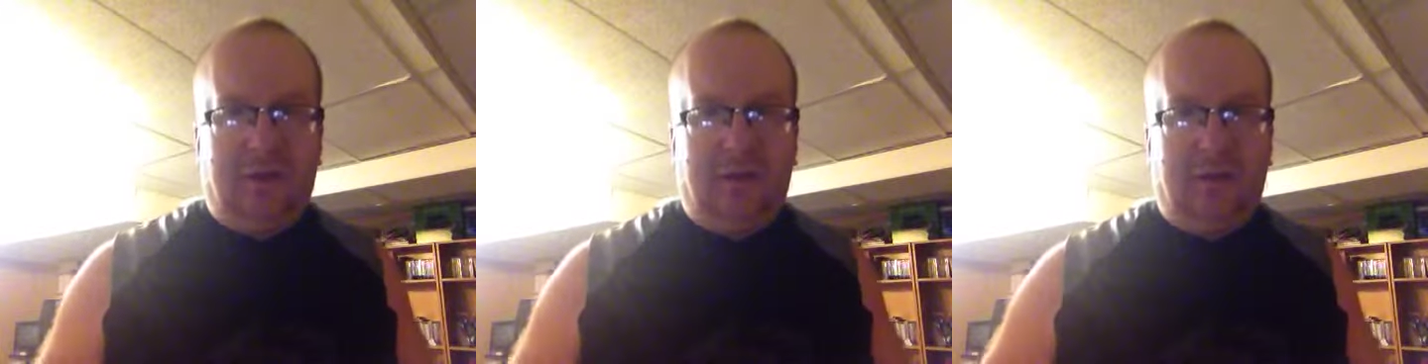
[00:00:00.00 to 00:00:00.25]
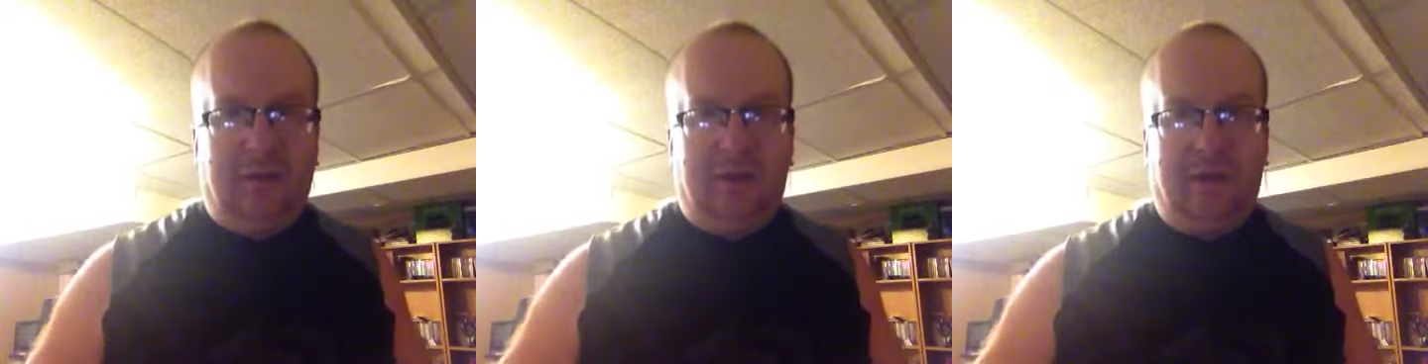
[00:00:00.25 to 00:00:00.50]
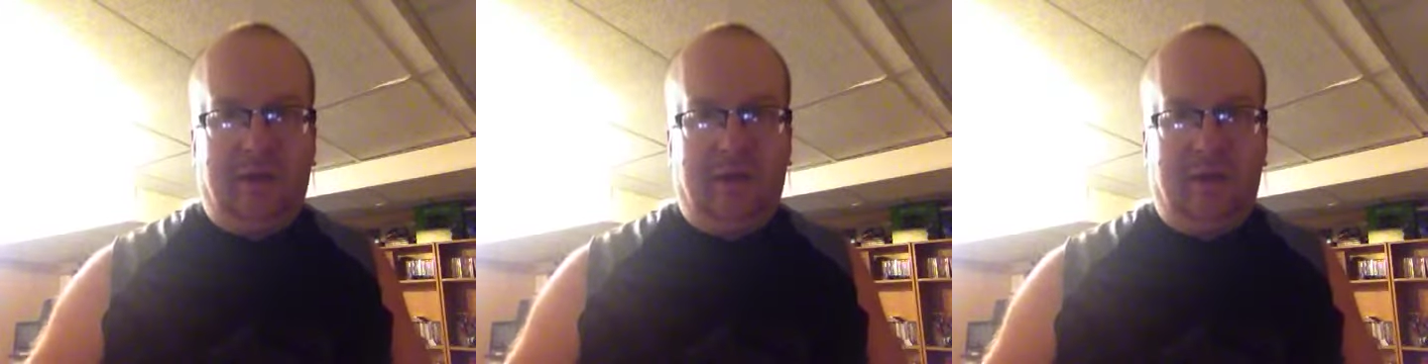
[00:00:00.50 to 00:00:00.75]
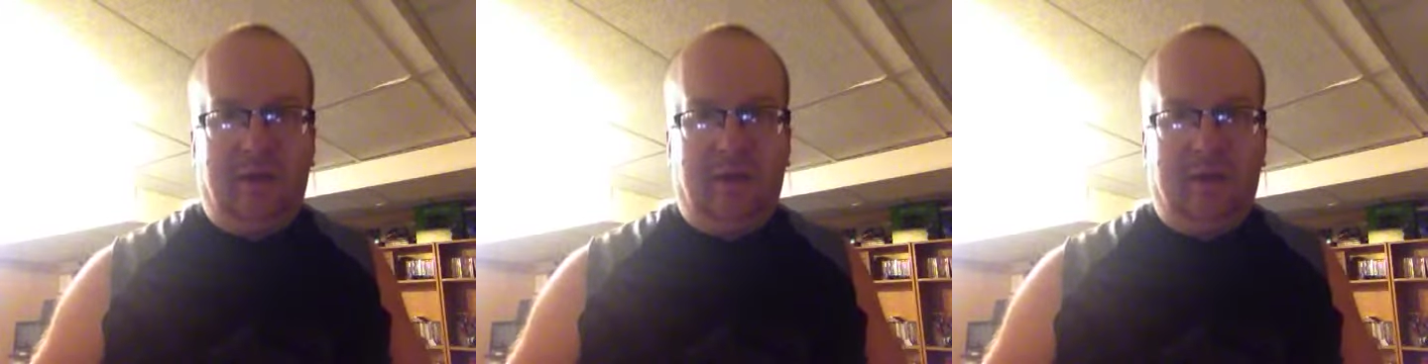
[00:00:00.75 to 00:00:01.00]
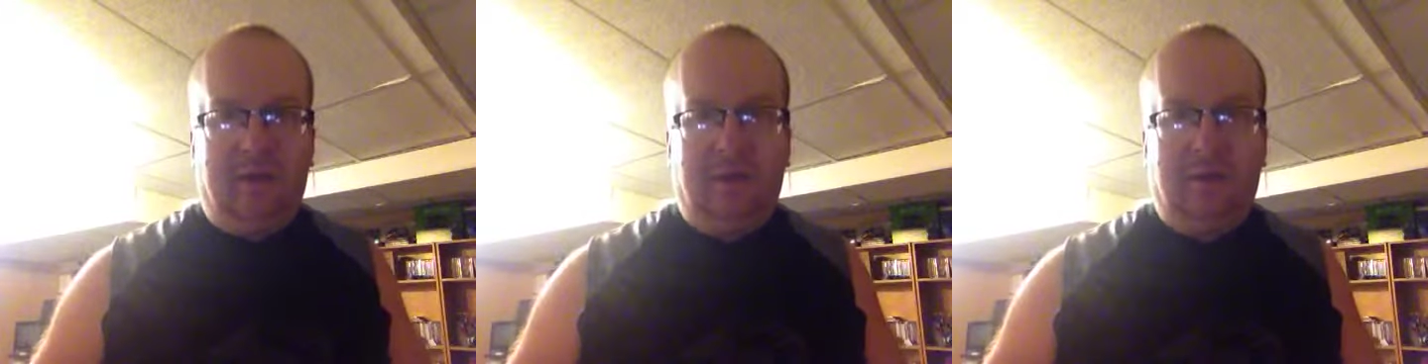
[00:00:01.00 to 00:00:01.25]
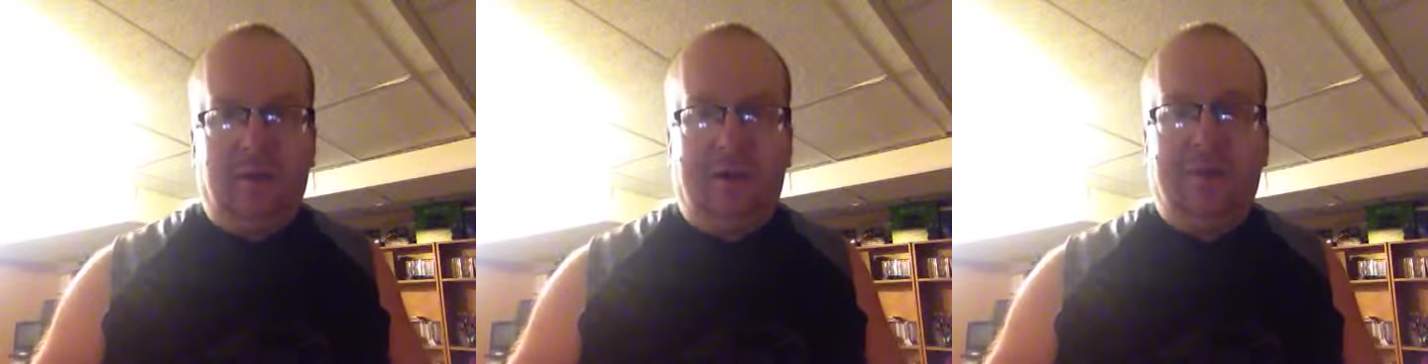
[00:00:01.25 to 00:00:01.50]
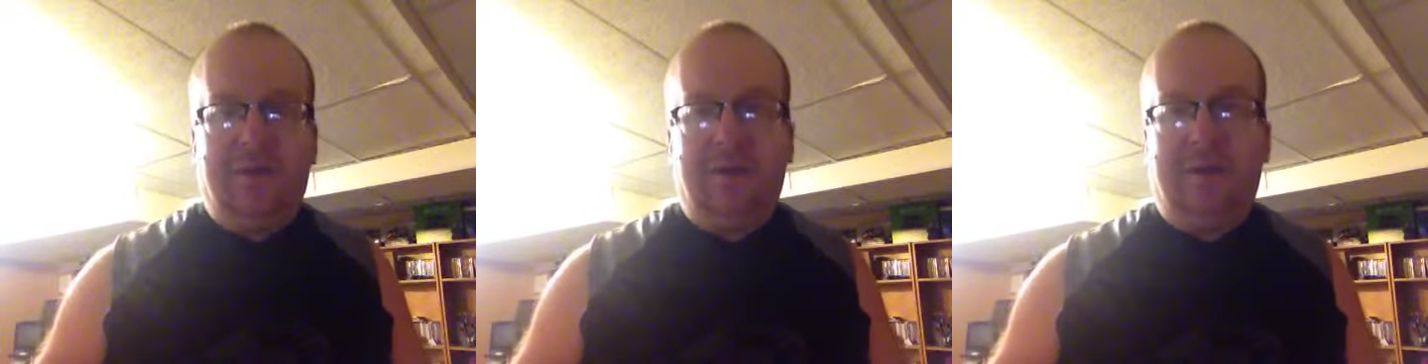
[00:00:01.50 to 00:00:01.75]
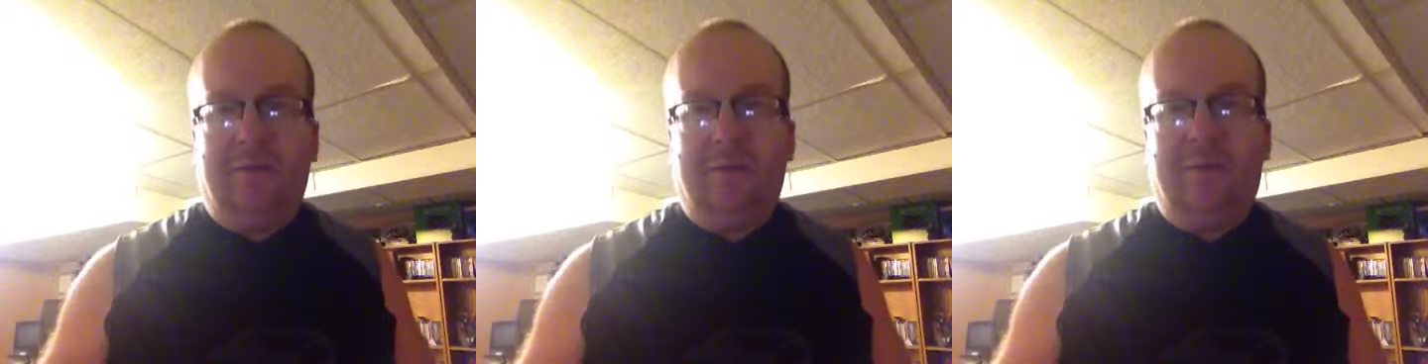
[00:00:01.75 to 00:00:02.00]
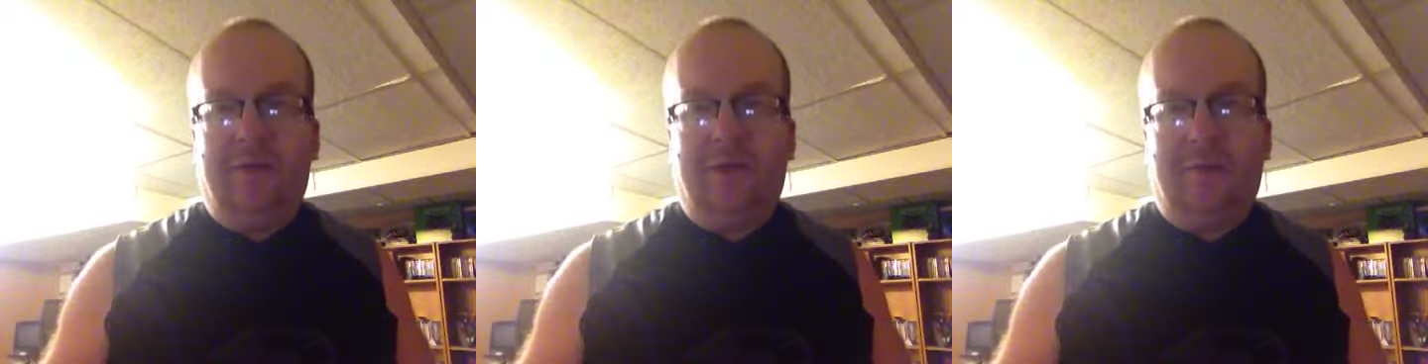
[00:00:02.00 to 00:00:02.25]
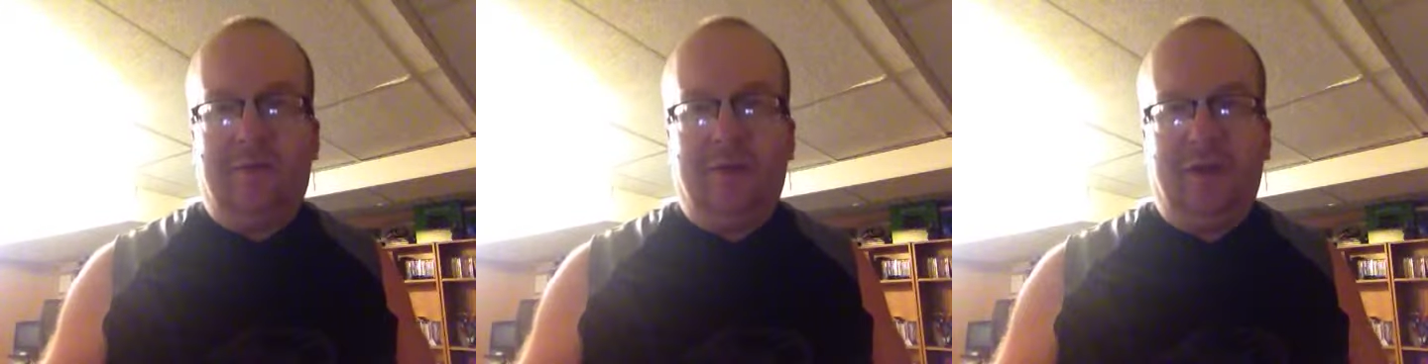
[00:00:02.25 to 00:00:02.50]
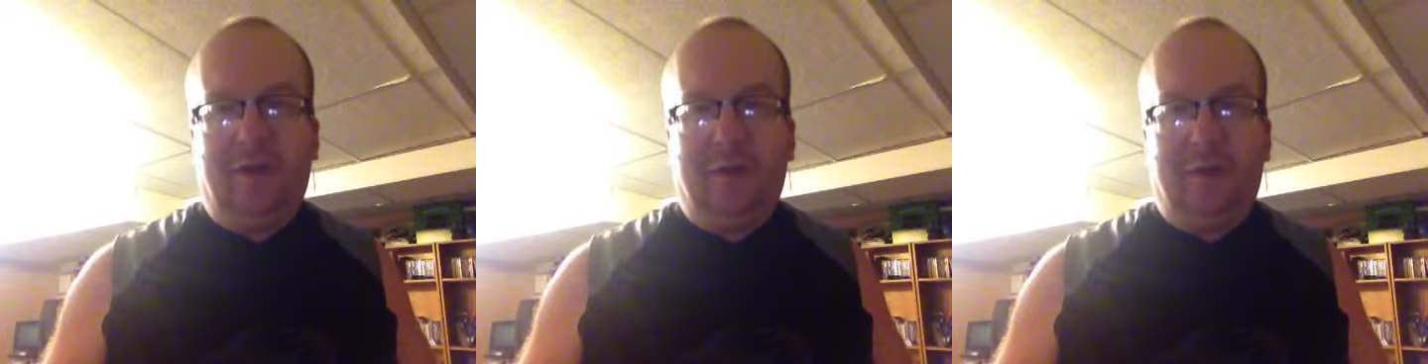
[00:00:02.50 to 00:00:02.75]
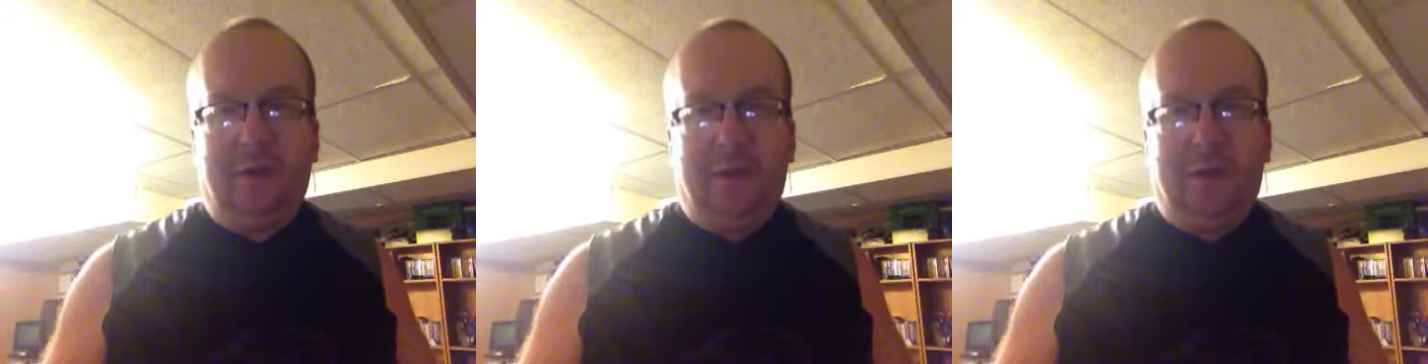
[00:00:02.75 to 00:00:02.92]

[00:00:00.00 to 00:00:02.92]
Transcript: in my Comic Con pickup video.